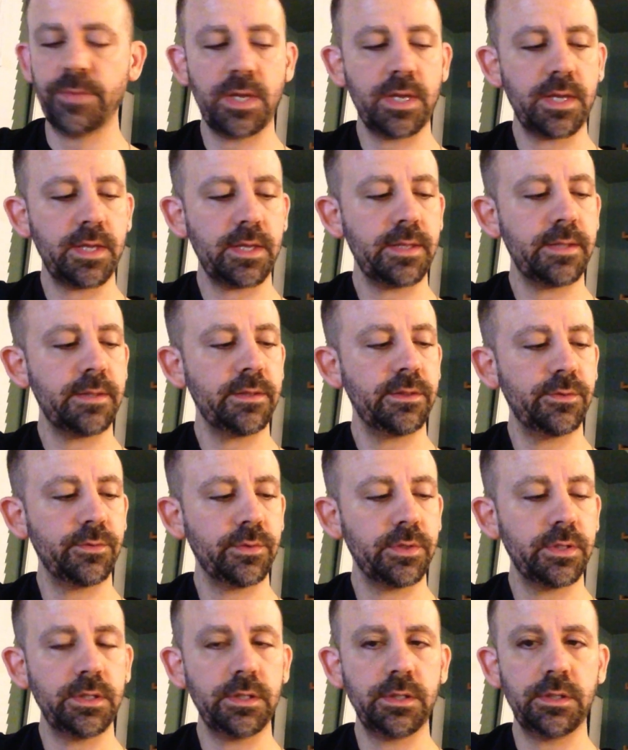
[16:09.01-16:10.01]
and
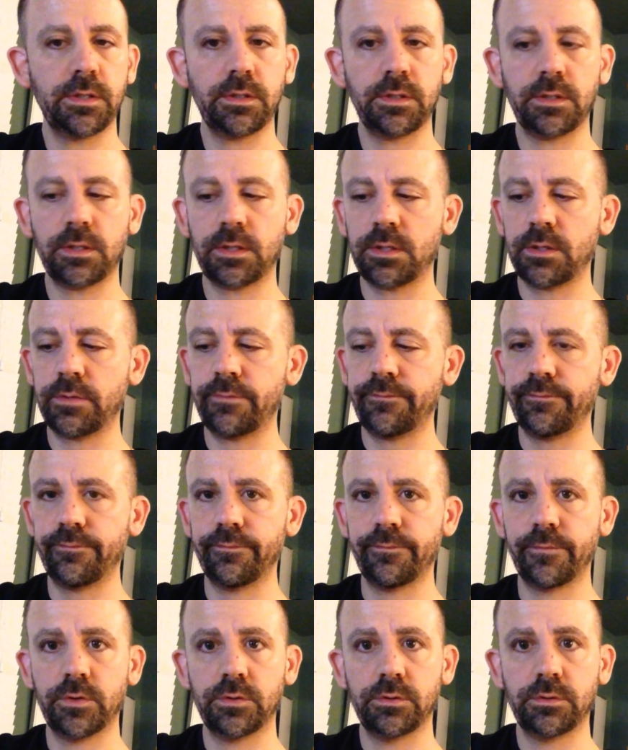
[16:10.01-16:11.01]
3 and
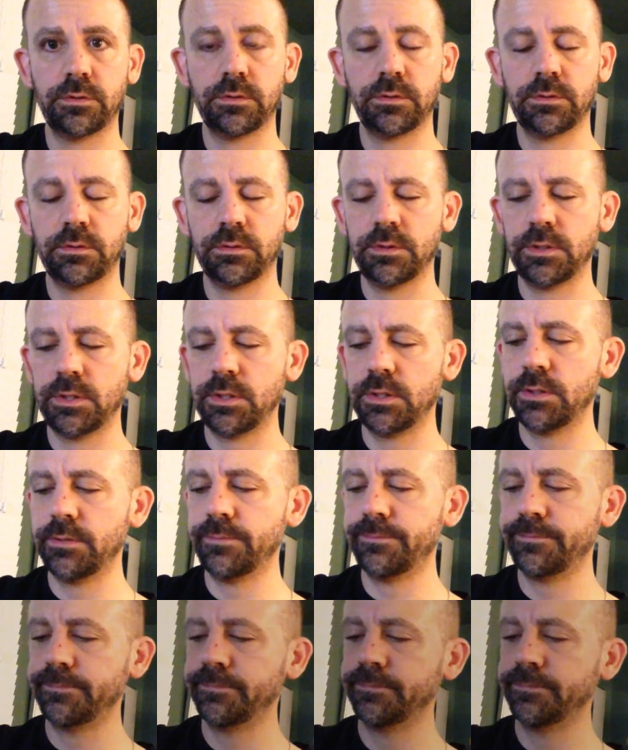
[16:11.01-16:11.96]
4 and.